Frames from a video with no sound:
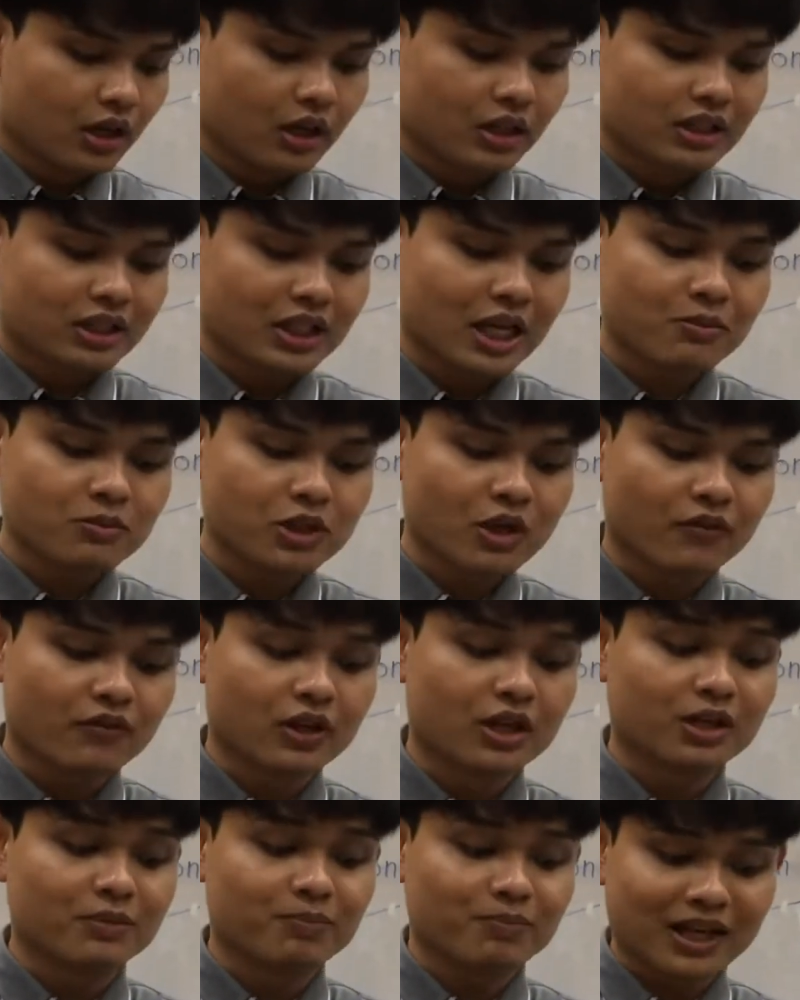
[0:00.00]
times of
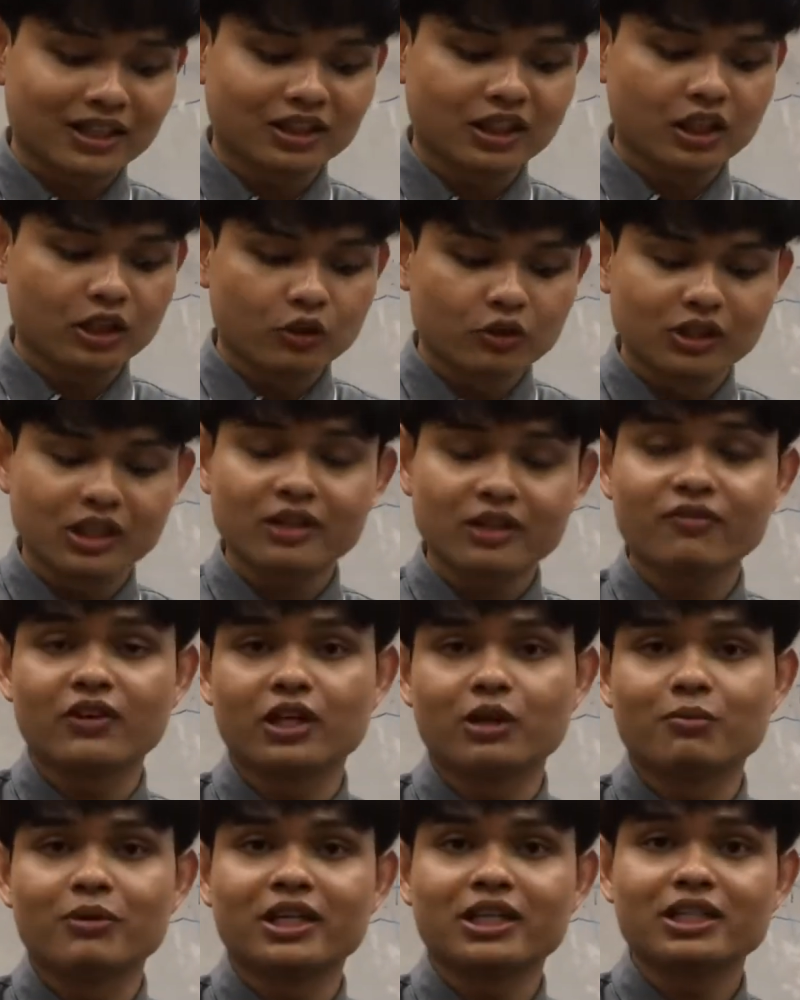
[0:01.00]
a particular
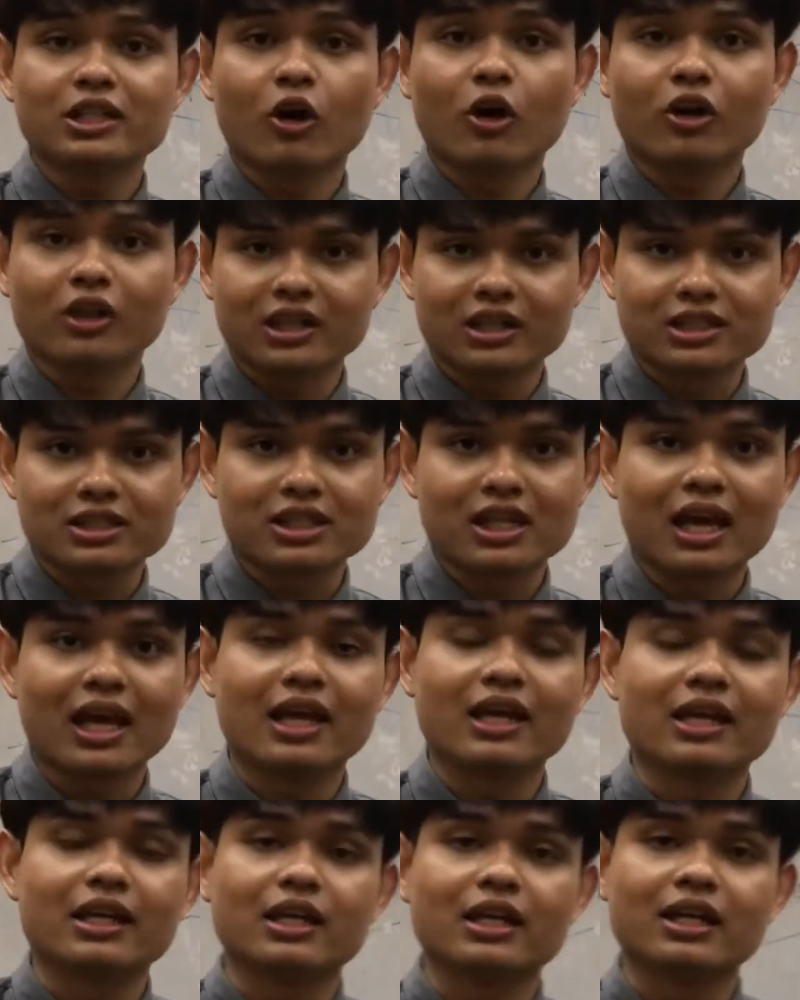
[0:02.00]
phenomenon occurs.
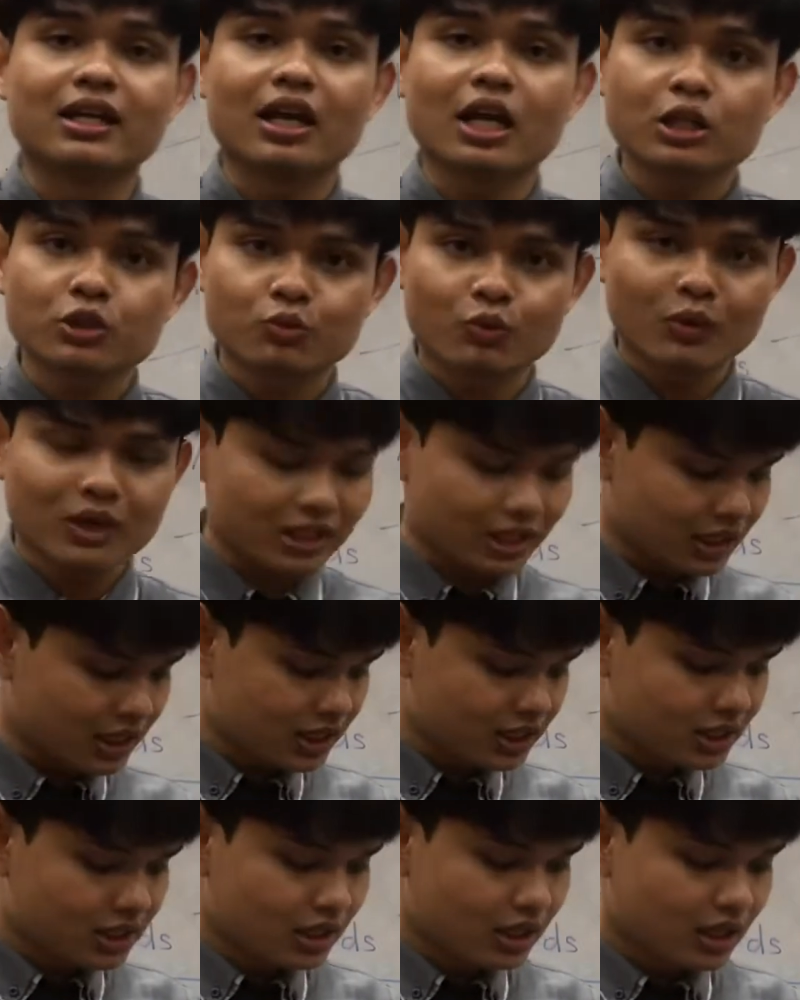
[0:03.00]
And the last one
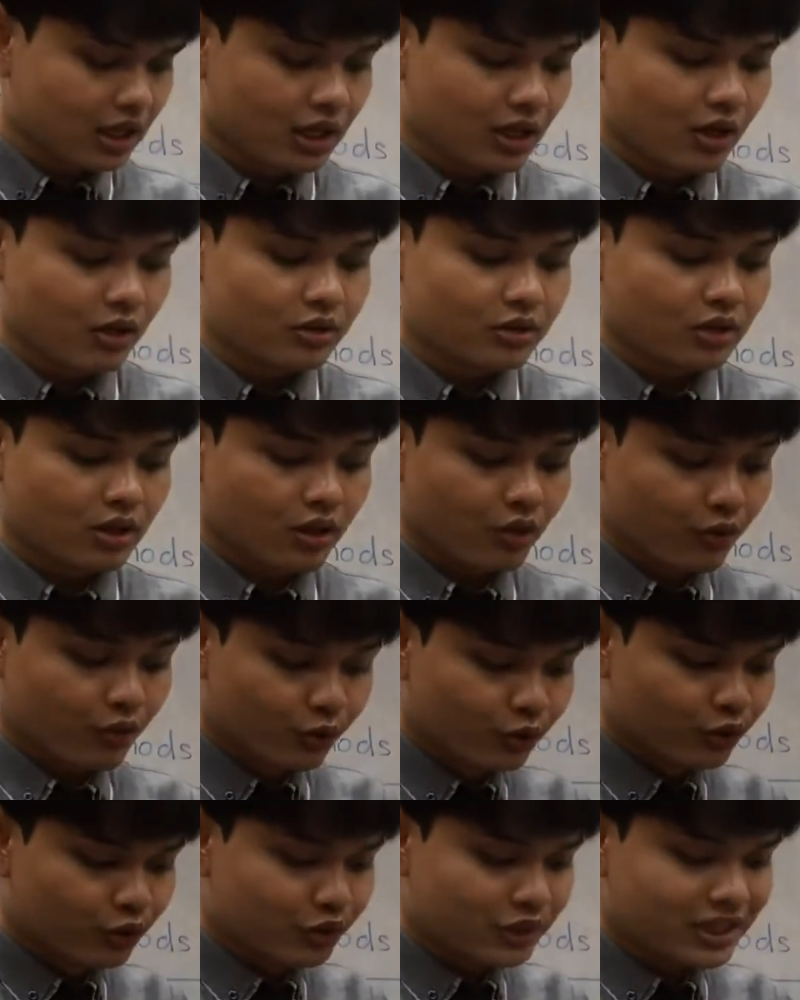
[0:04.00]
is
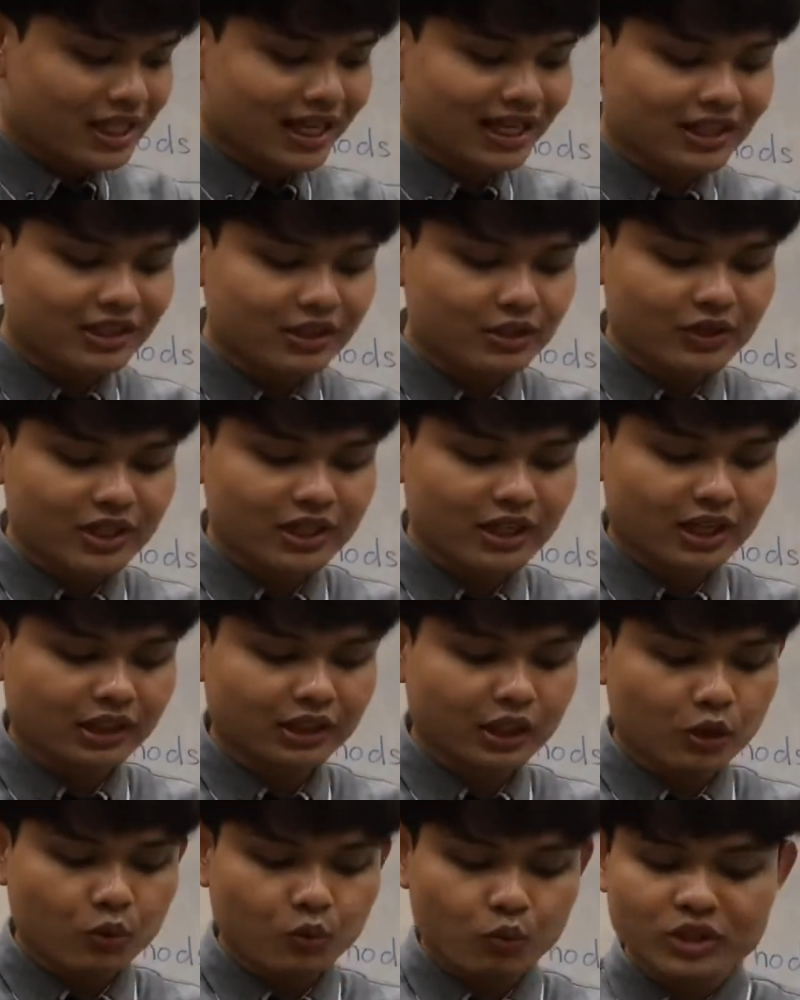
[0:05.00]
through secondary data,
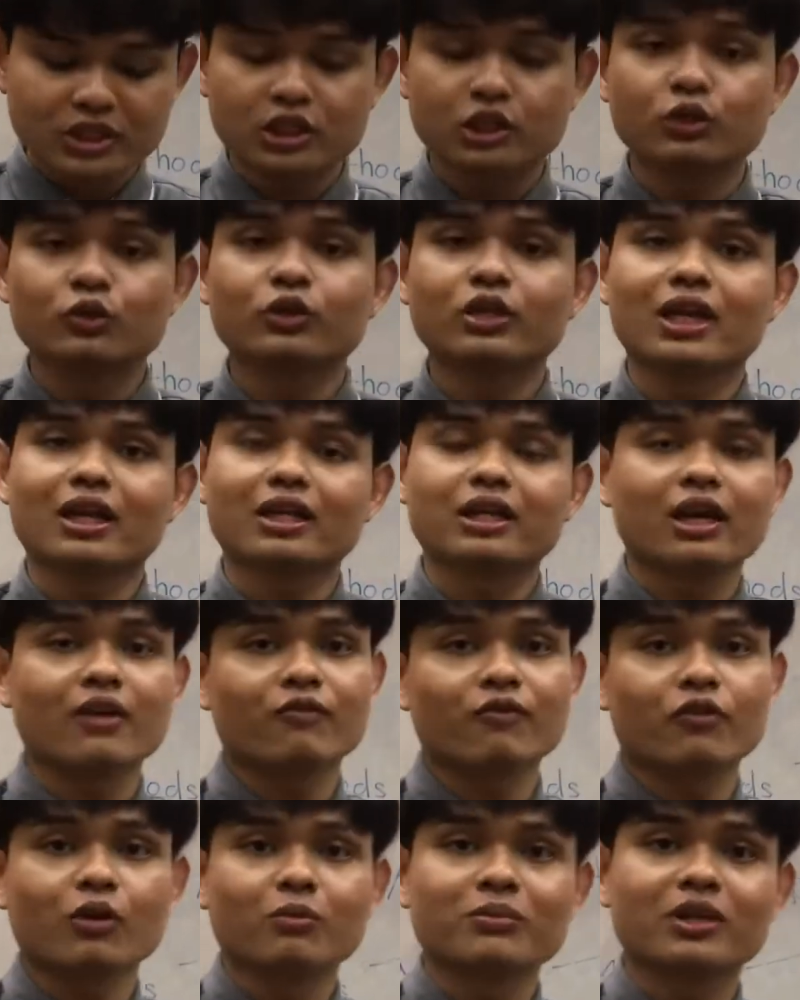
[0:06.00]
which you can get
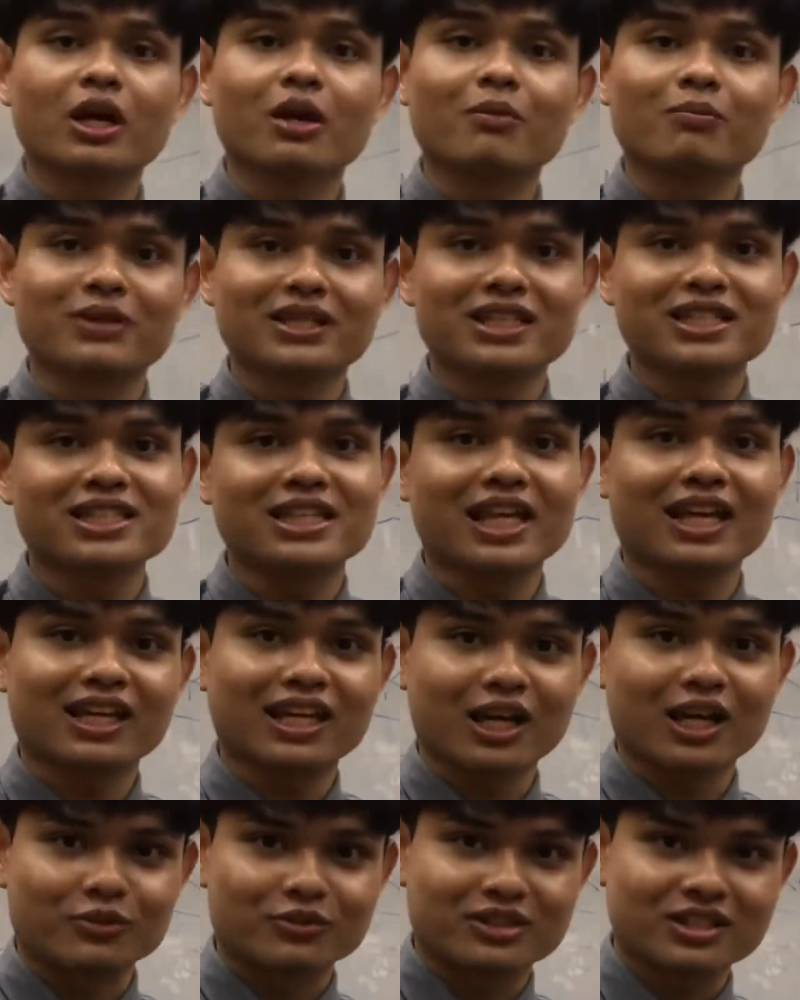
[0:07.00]
from companies'
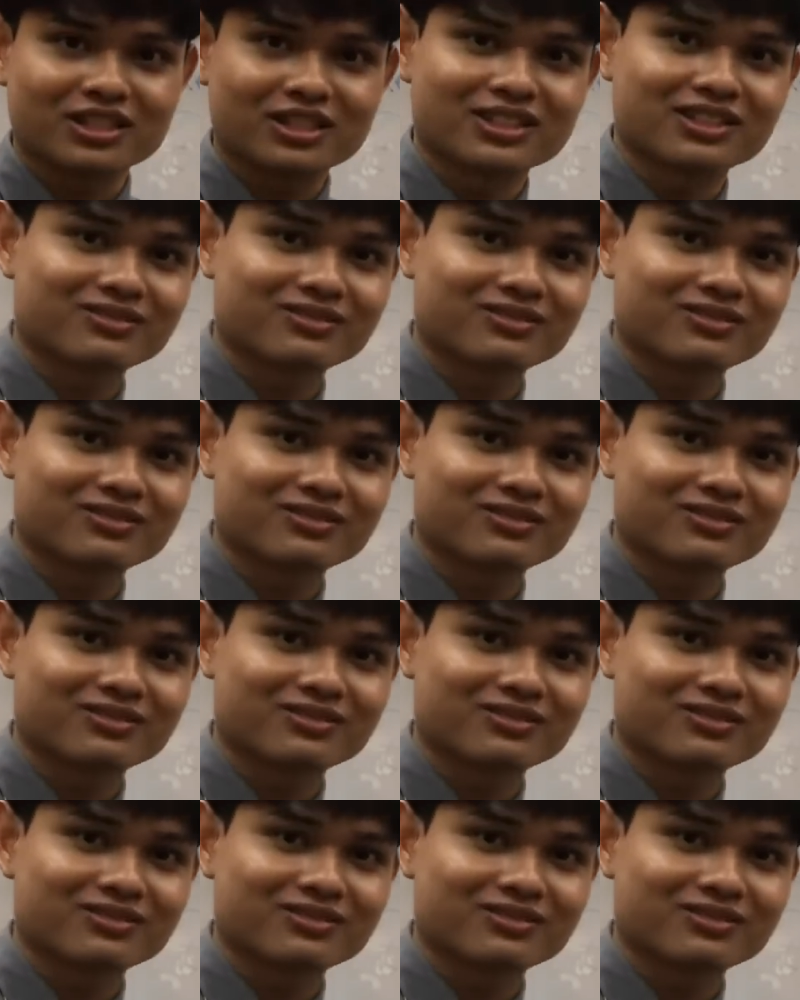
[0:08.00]
accounts.